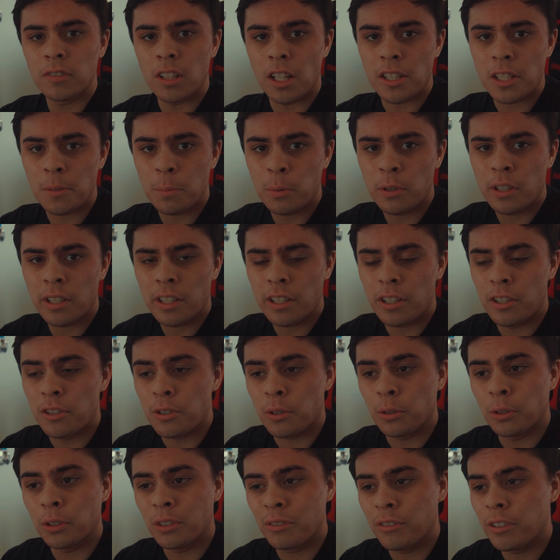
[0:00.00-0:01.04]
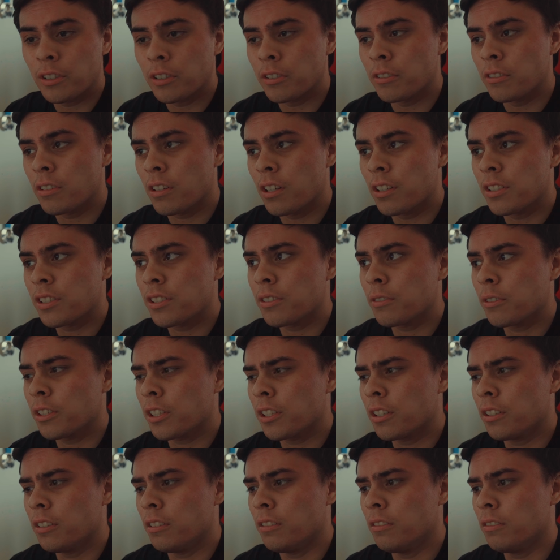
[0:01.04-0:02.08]
I just put a controller for the garage so I
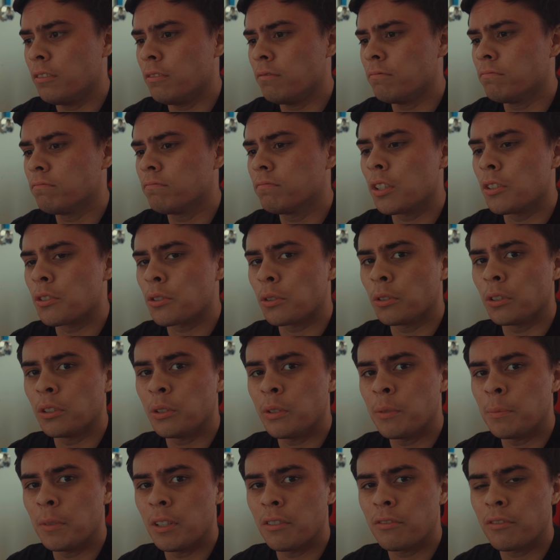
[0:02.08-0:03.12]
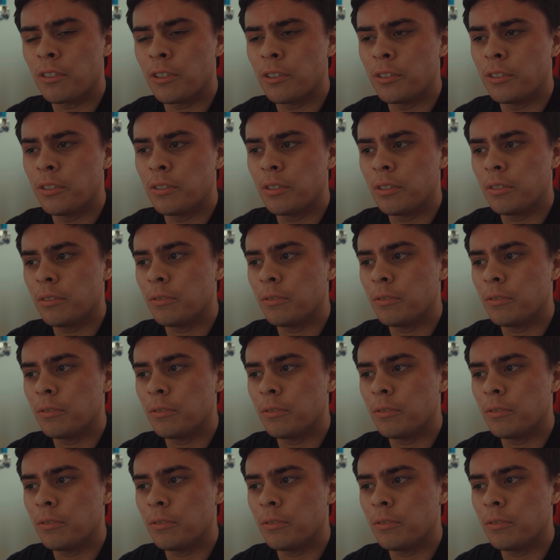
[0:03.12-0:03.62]
can control it with my phone,